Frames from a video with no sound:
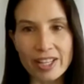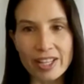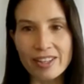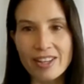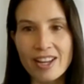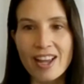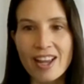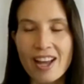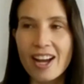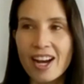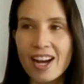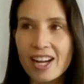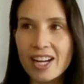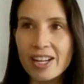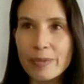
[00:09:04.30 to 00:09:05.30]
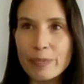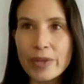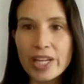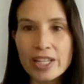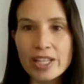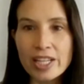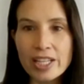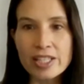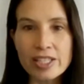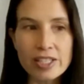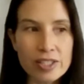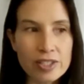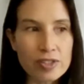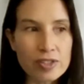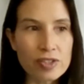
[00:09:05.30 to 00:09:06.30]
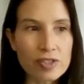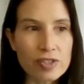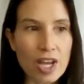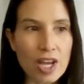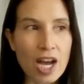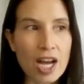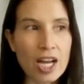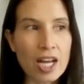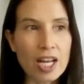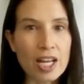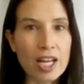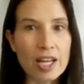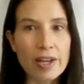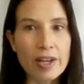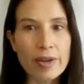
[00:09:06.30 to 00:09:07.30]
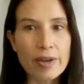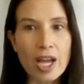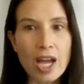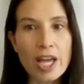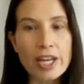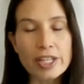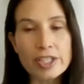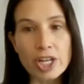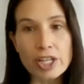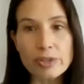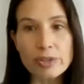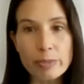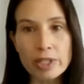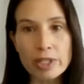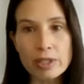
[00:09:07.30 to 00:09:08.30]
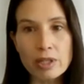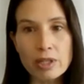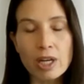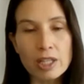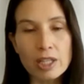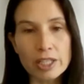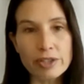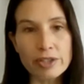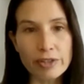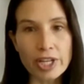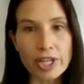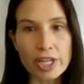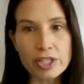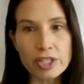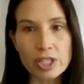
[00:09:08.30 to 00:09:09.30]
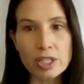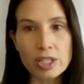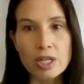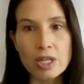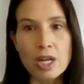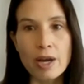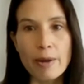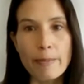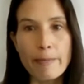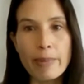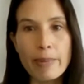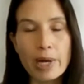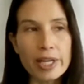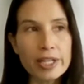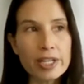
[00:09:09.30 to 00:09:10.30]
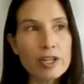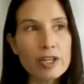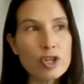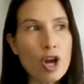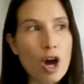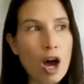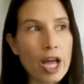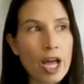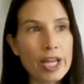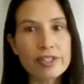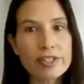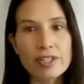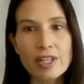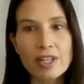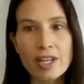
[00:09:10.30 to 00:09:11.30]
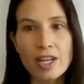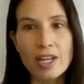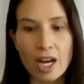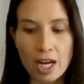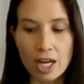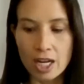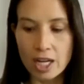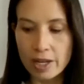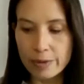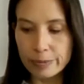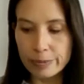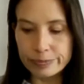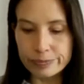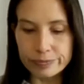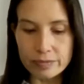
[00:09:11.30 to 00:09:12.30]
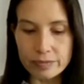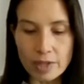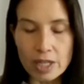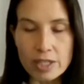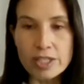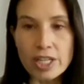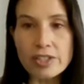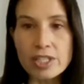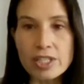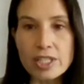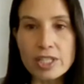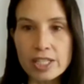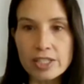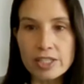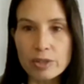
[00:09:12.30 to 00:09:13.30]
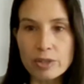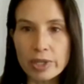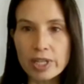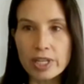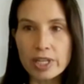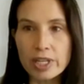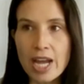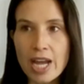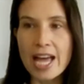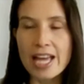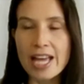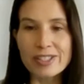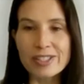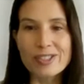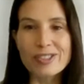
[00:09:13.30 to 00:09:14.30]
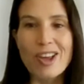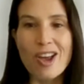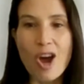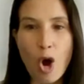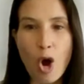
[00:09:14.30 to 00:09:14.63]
And it is an adjustment, electrification, but not doesn't need to be as